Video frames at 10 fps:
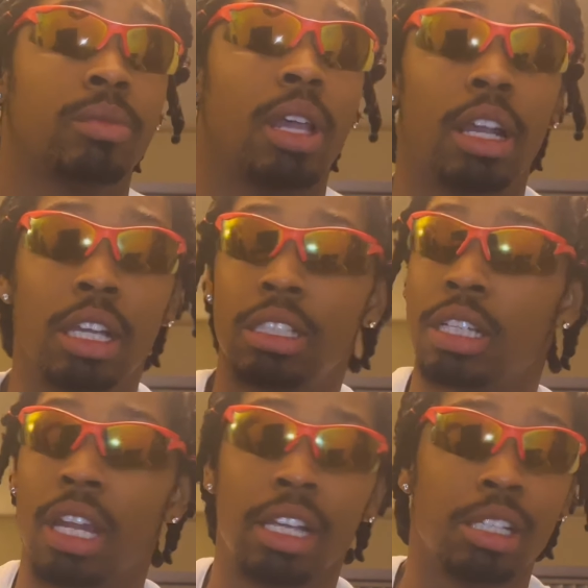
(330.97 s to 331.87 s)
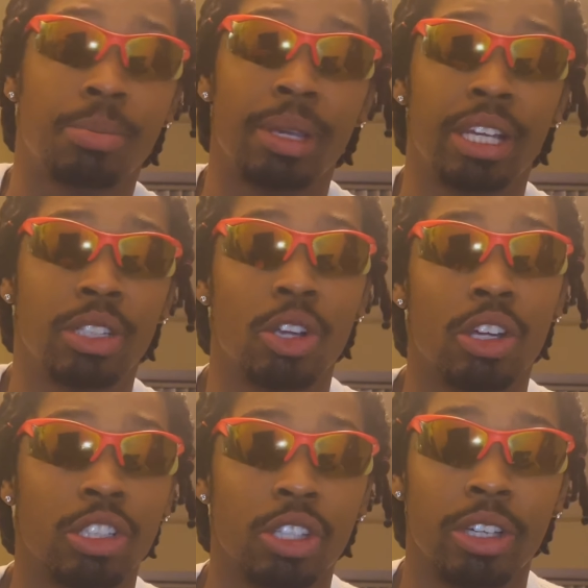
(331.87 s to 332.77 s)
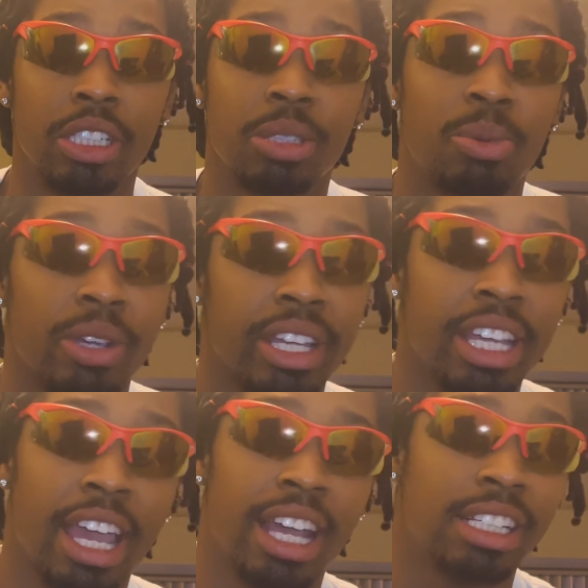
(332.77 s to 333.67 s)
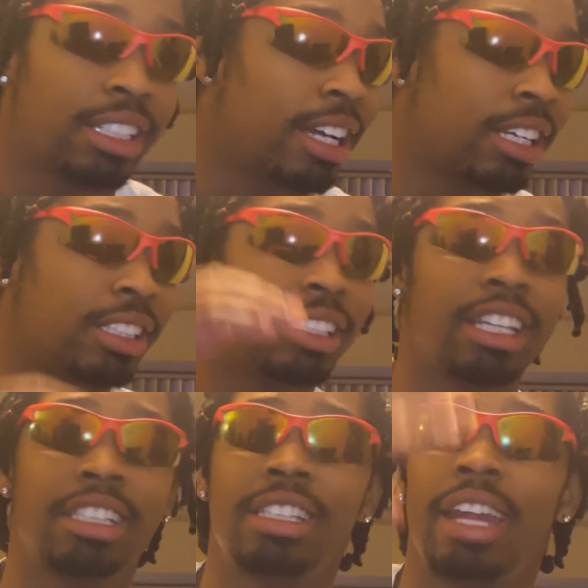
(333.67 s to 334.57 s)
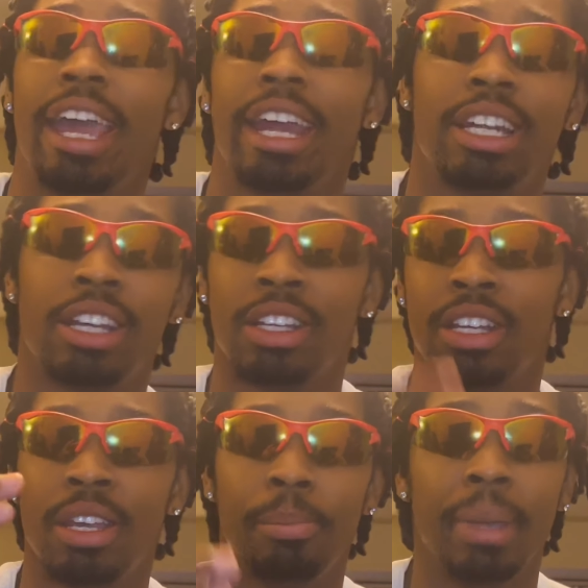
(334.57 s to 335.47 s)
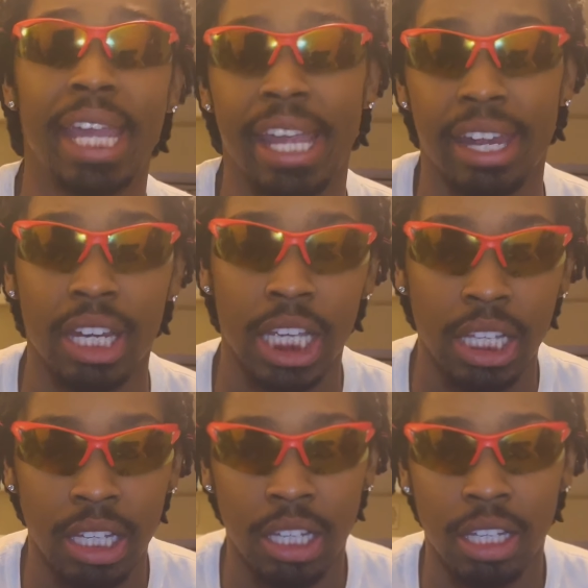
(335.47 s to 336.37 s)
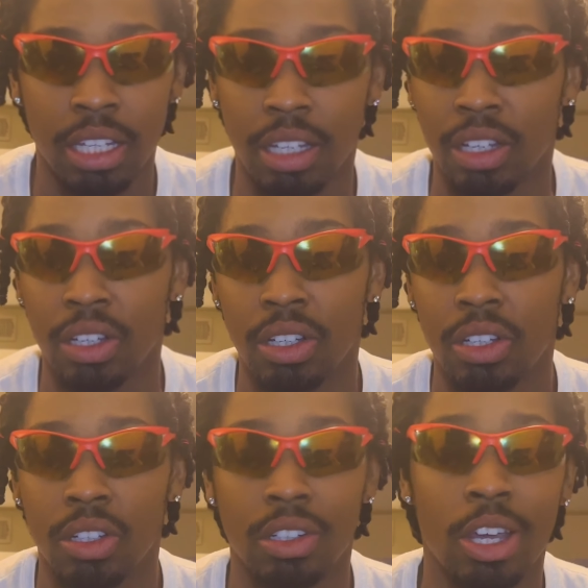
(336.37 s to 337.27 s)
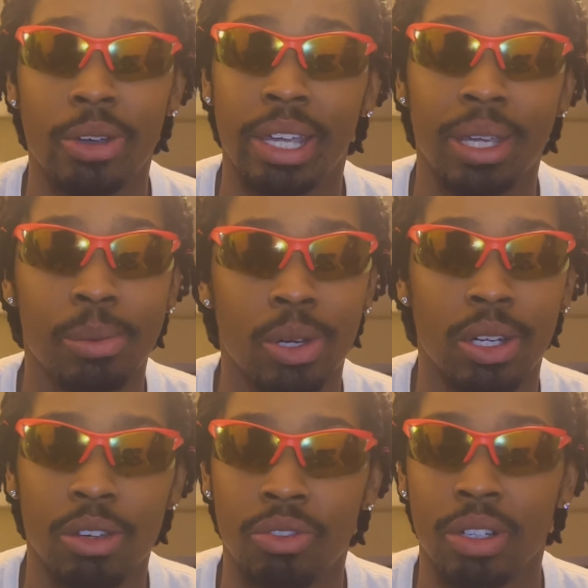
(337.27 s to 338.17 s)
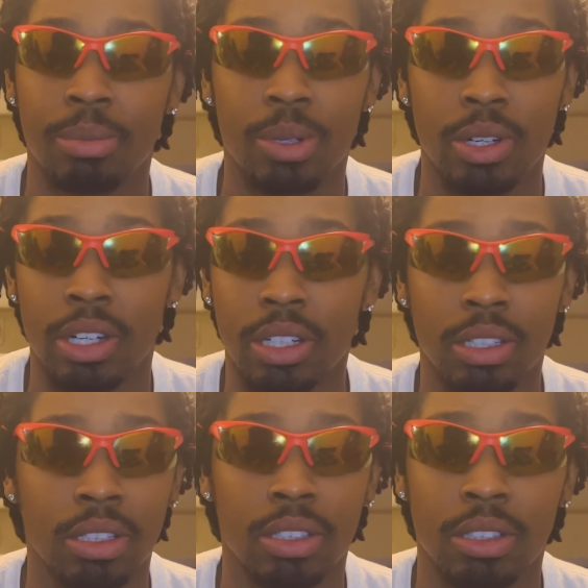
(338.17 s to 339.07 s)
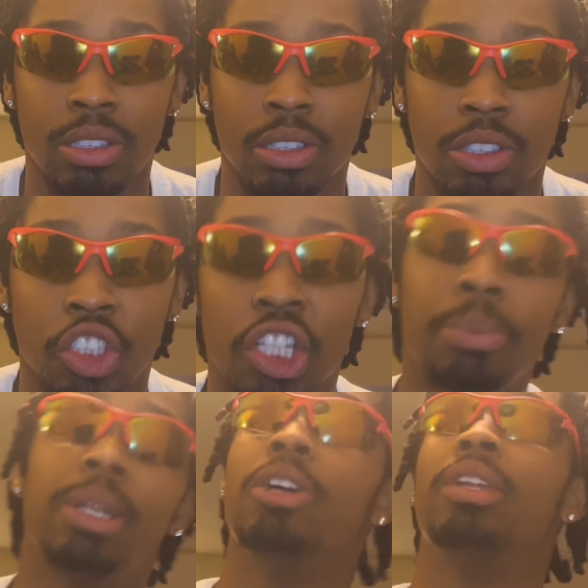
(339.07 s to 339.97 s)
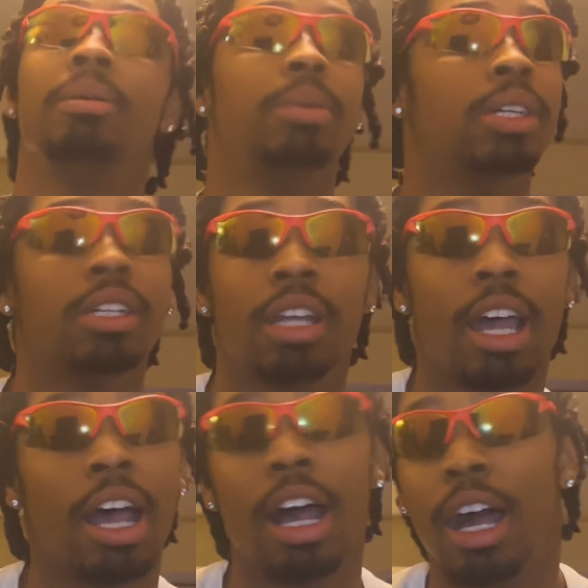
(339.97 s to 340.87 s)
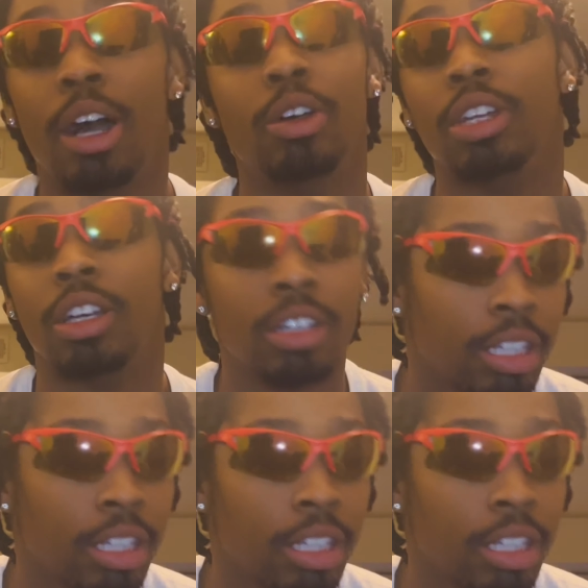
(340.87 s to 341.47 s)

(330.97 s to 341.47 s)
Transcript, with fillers: I guess he like his bed tall. So at this point, he has like a six stacked bed. No headwear, no footboard. Jumping on that bed, I, don't know.